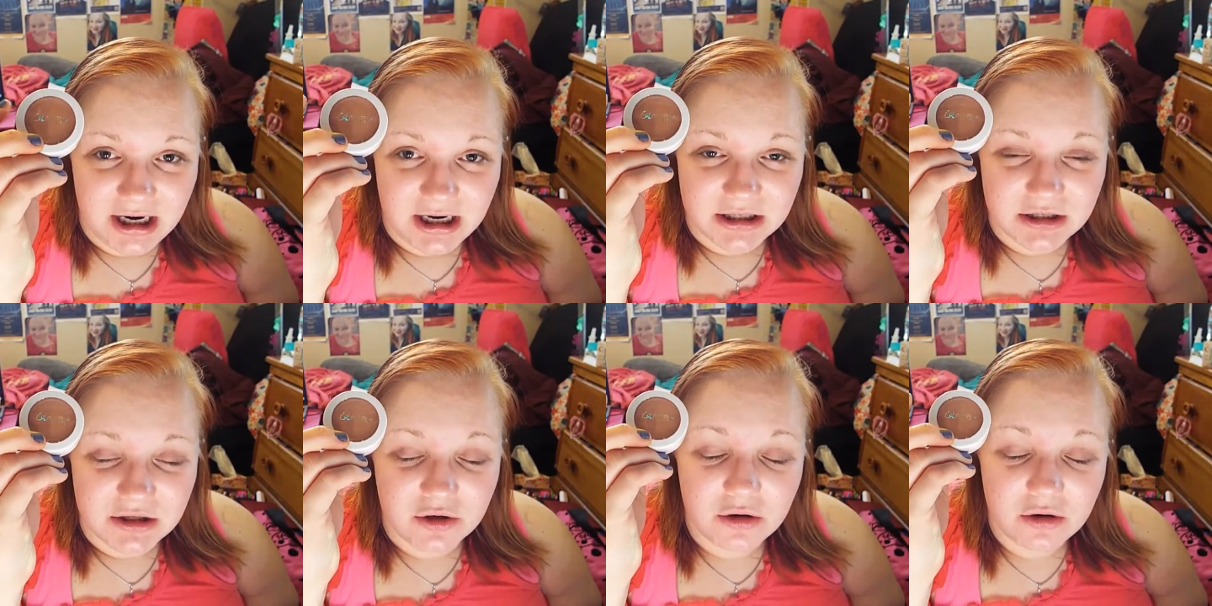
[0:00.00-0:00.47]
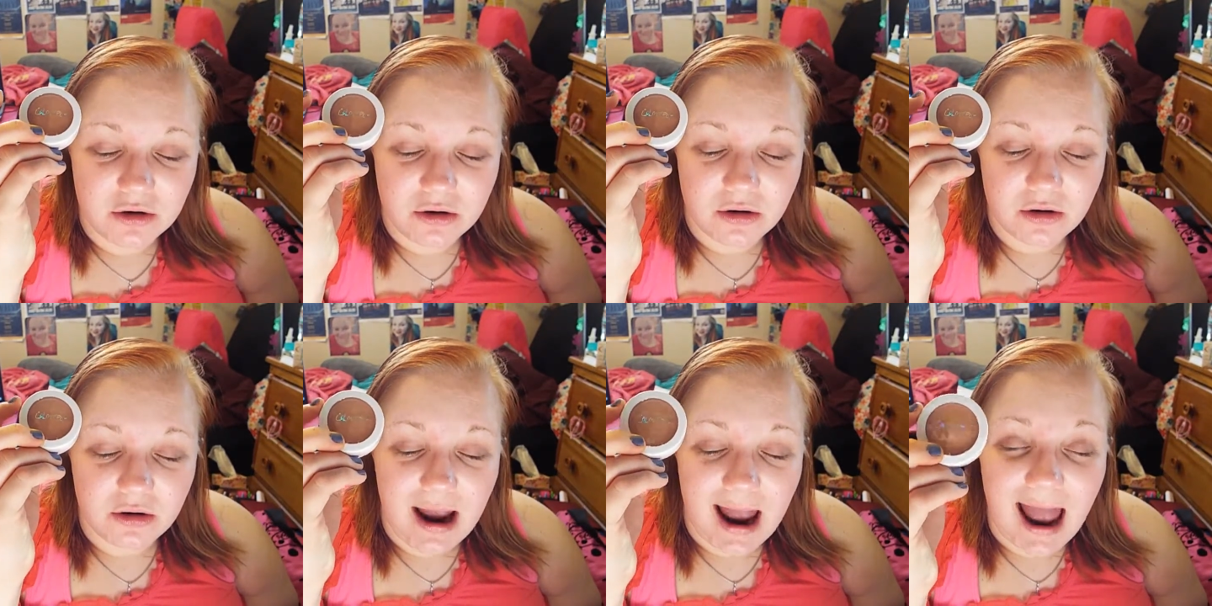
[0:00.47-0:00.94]
It is
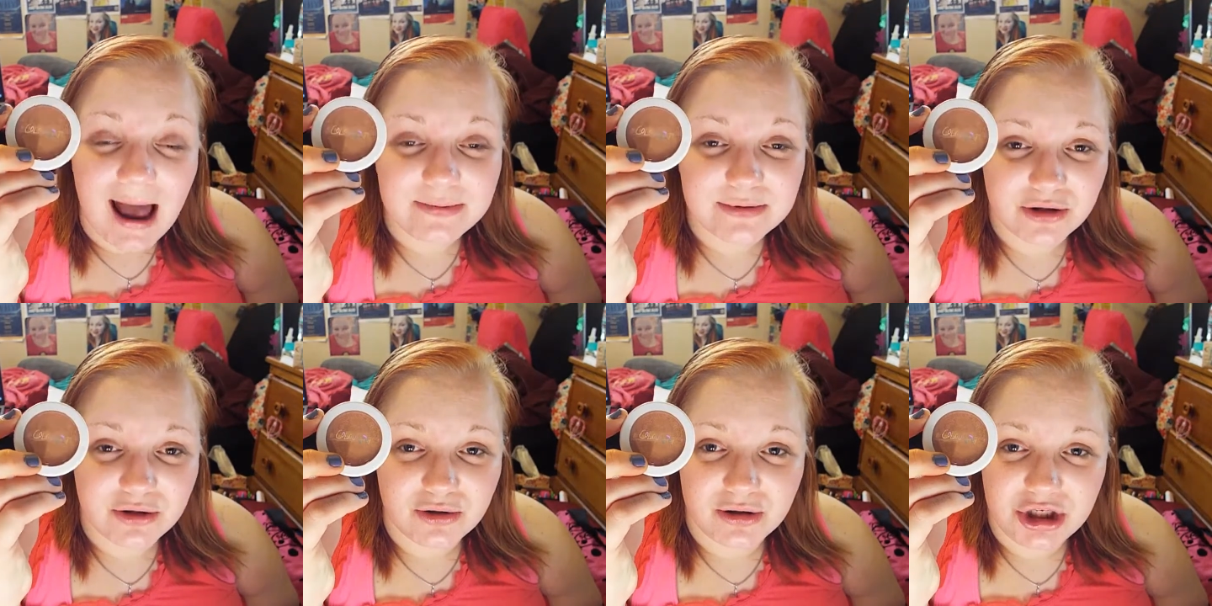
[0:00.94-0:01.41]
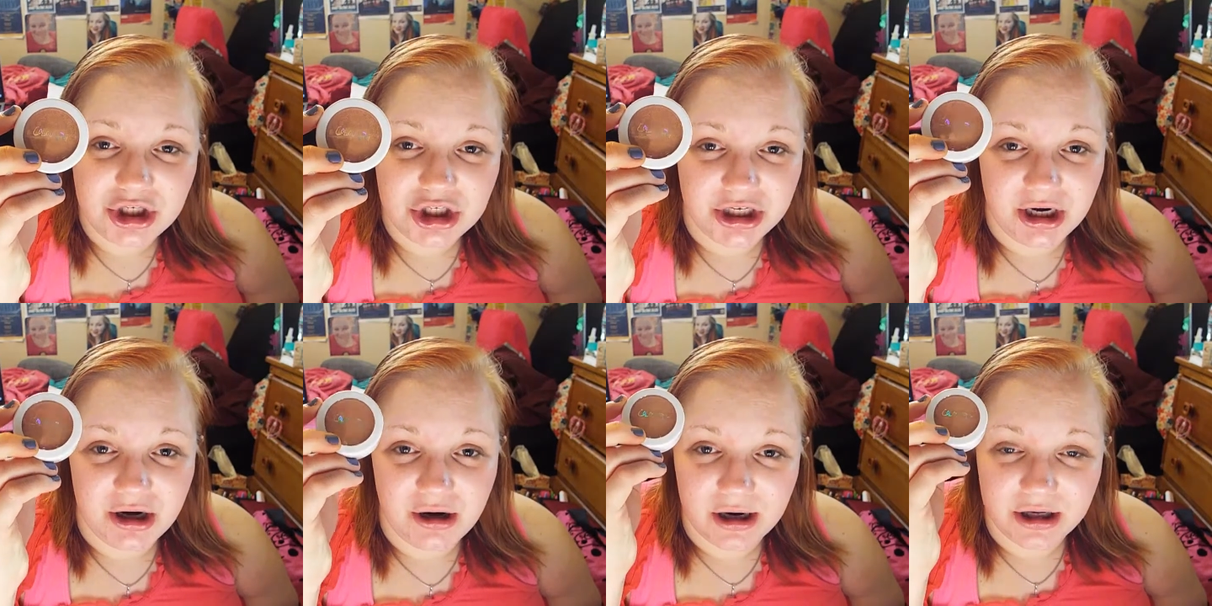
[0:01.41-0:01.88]
absolutely
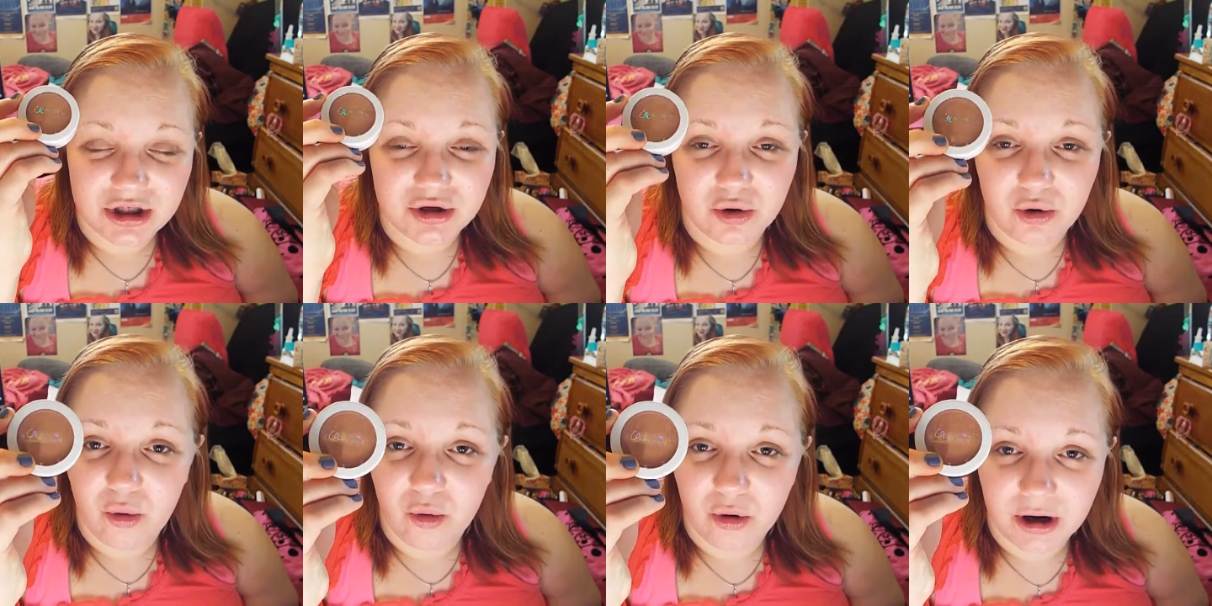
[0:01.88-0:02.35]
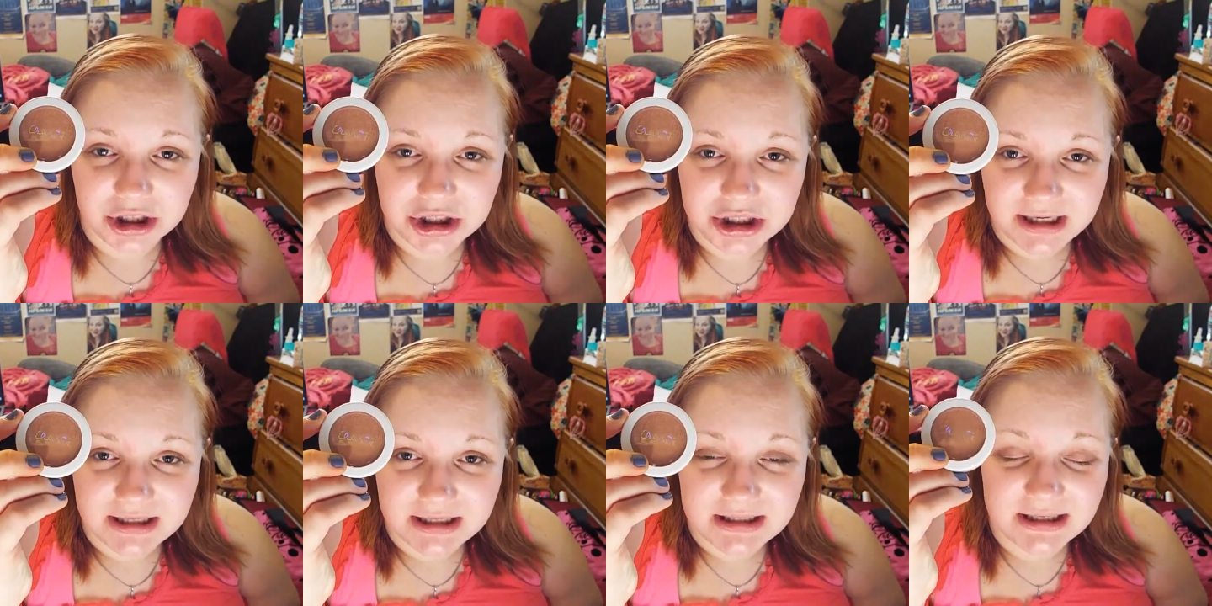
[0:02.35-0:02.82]
sheer, it's
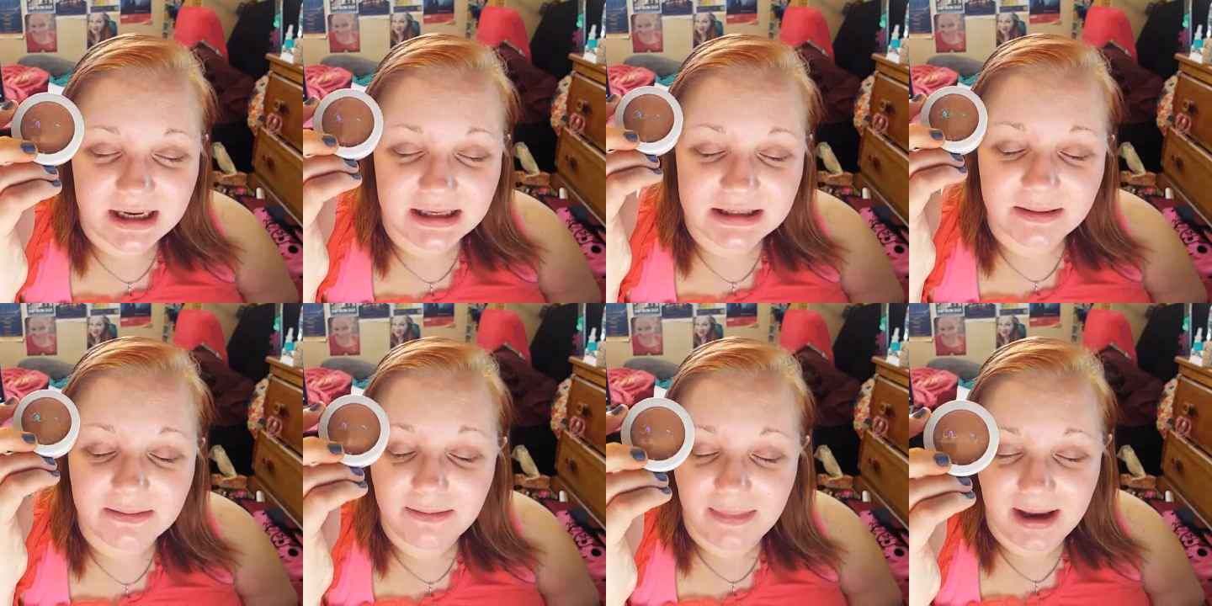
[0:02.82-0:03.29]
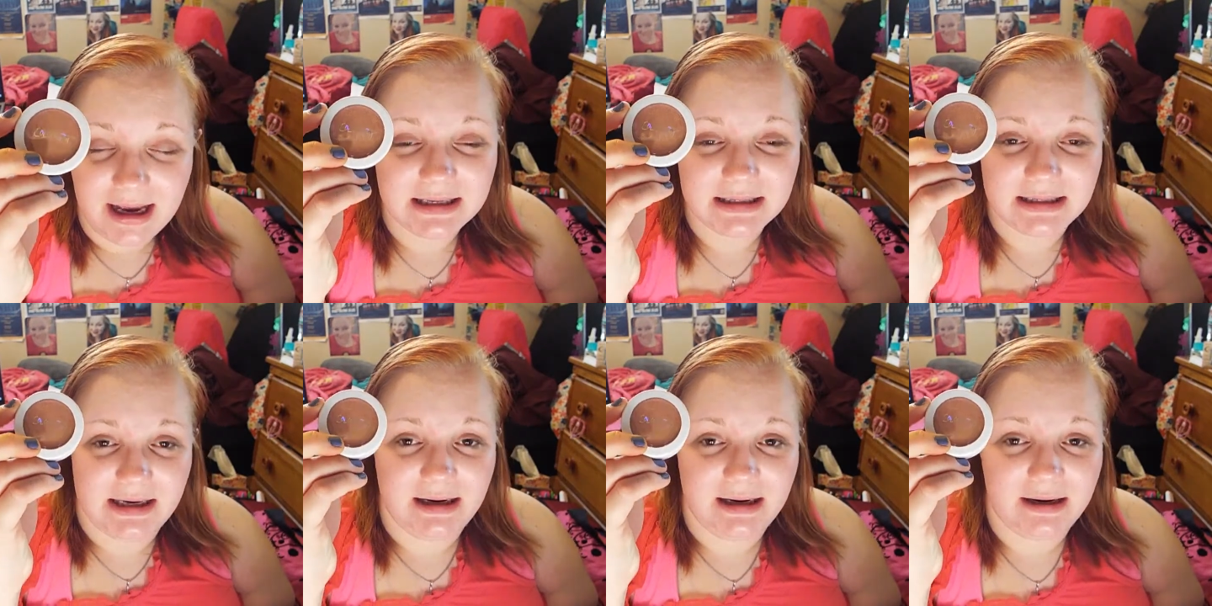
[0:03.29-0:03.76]
gorgeous, it's
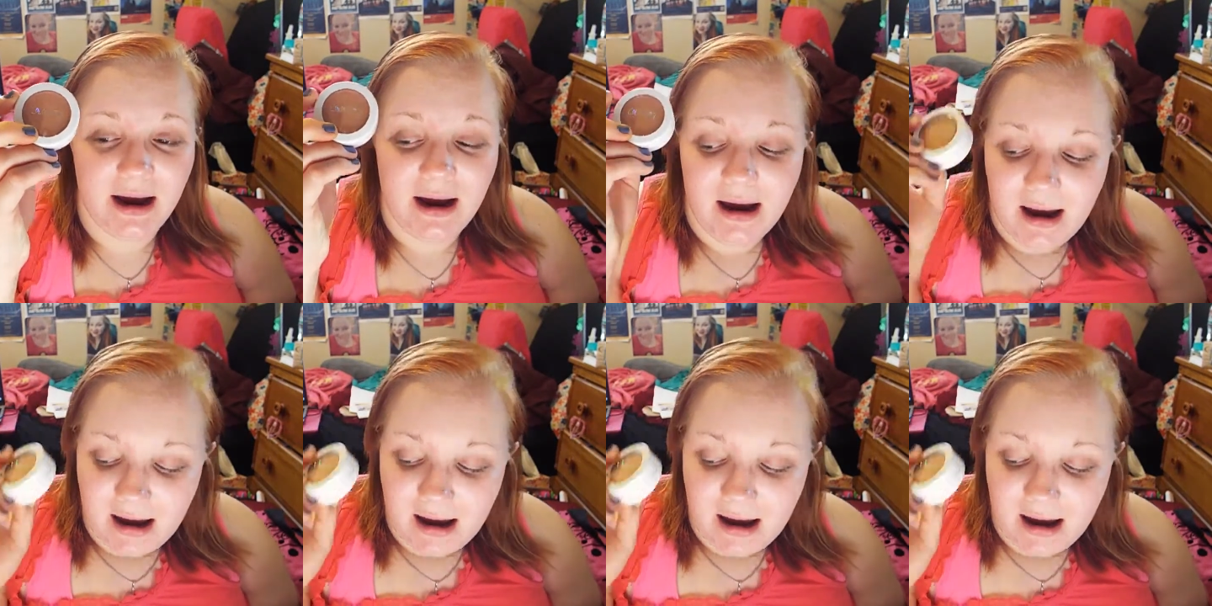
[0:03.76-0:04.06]
amazing,